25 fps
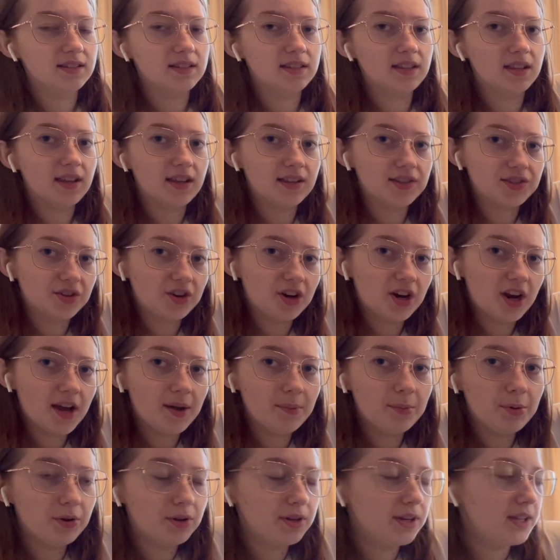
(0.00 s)
and it has a
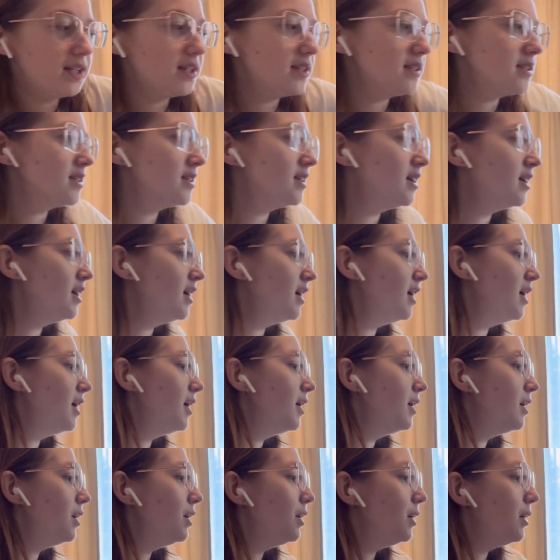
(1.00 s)
crab on it.
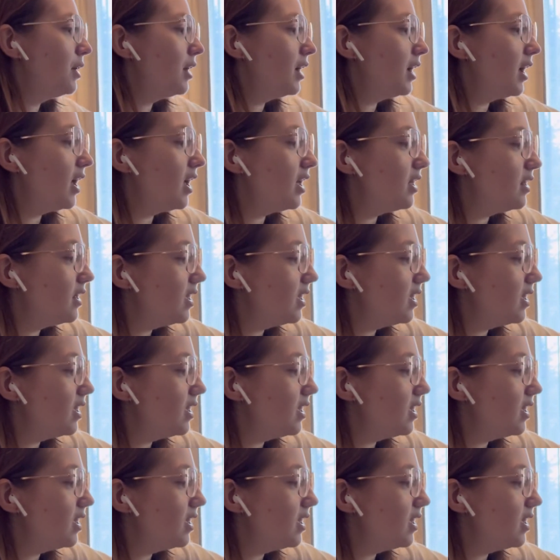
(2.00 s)
And